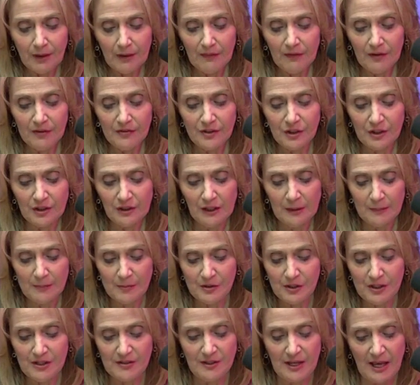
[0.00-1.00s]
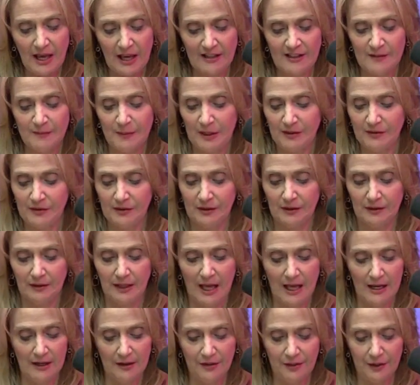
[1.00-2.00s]
this eclipse is aspecting a
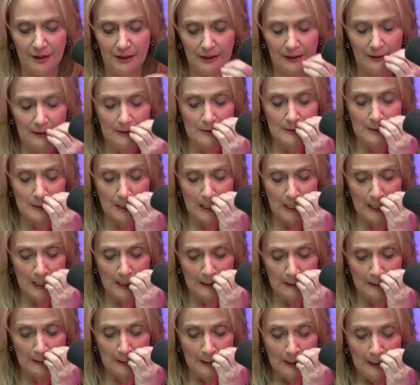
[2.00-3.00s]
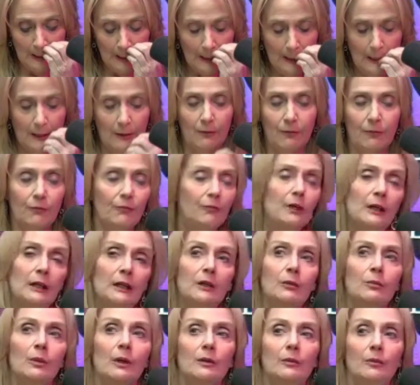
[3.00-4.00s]
lot of things and
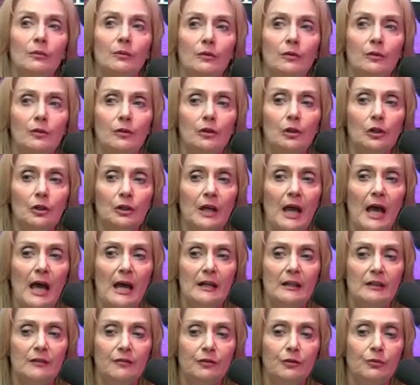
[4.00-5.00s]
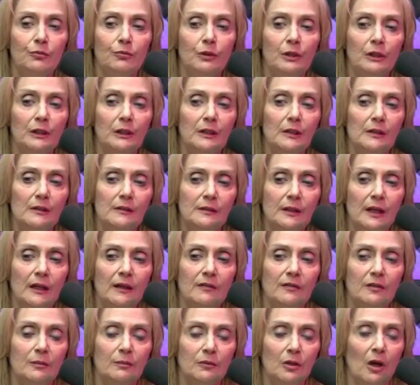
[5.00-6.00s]
really, when you look at it, if you really
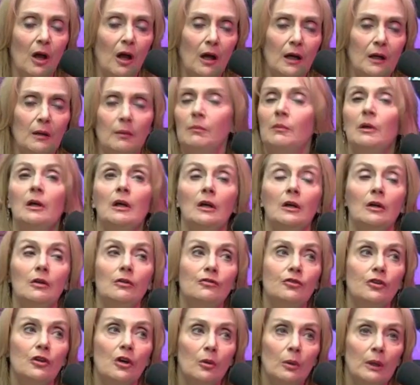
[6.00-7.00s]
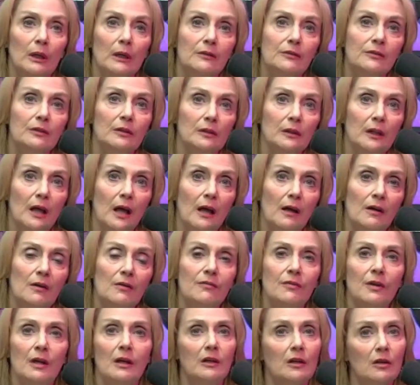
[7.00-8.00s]
take some time to go into
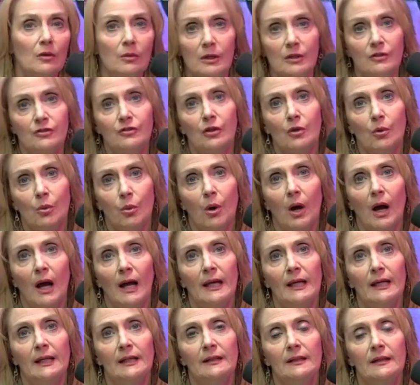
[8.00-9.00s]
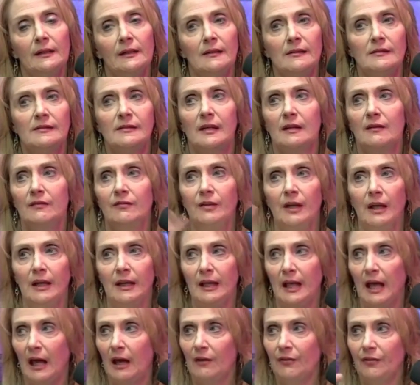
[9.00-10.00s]
love and go into quiet instead of
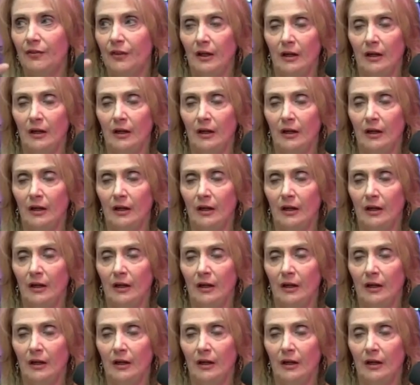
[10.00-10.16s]
getting out